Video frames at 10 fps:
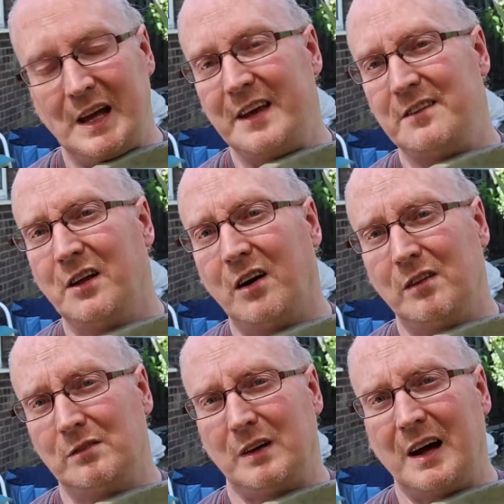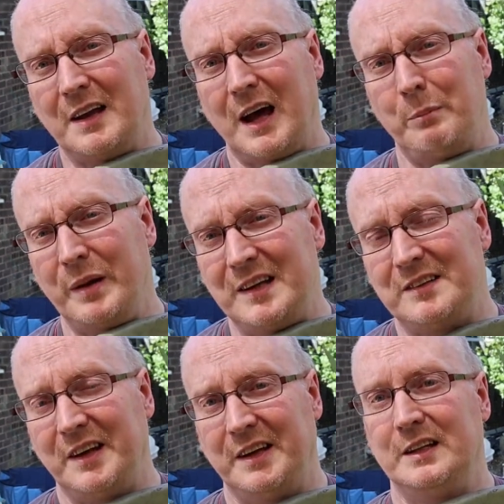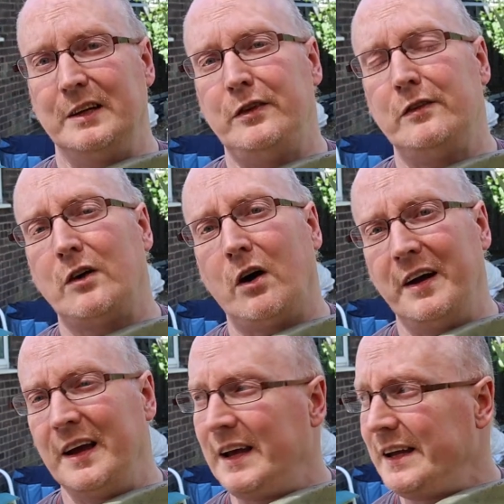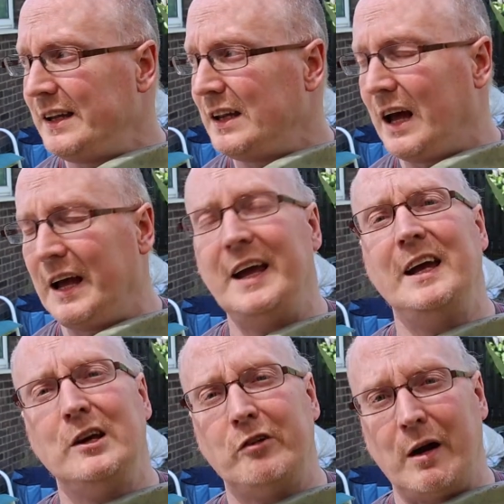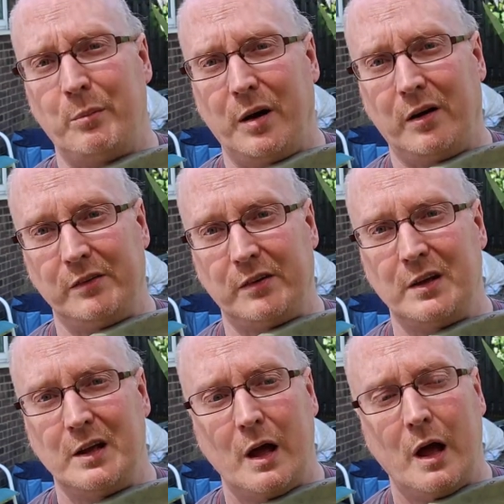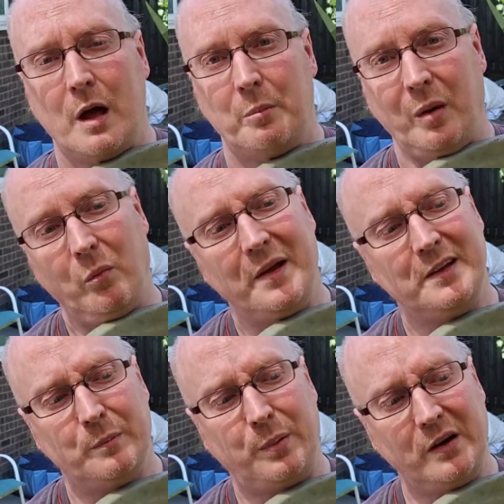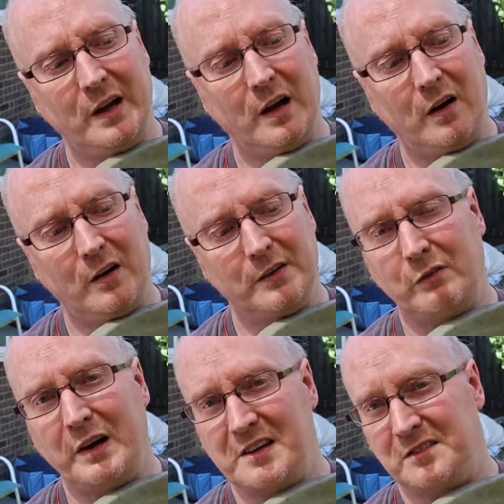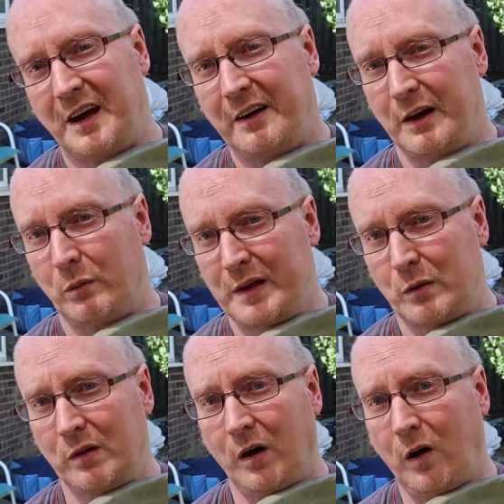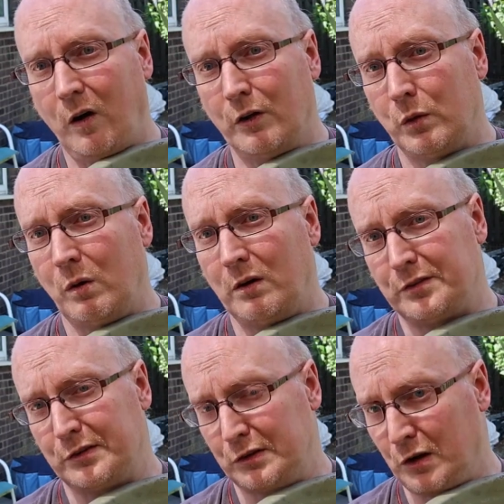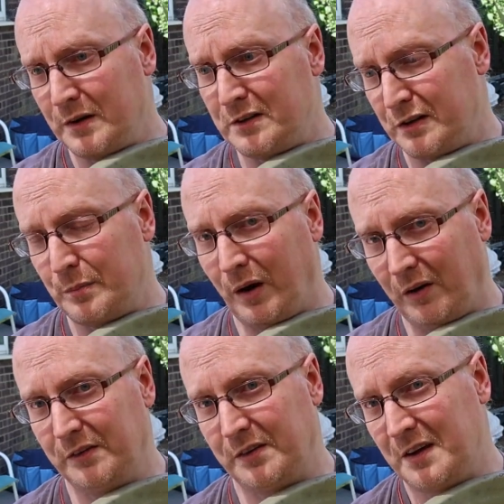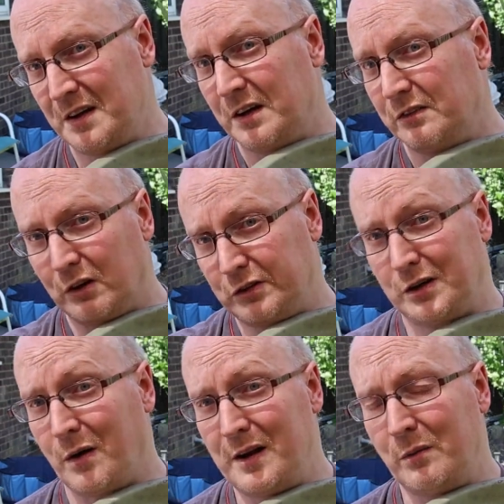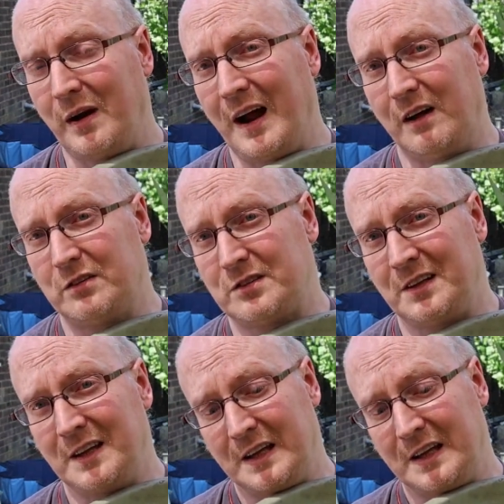It's not a big deal if you've got it in an in-ground pond, but when you put it on a raised area where you want all the water to go into your pond, not to go anywhere else,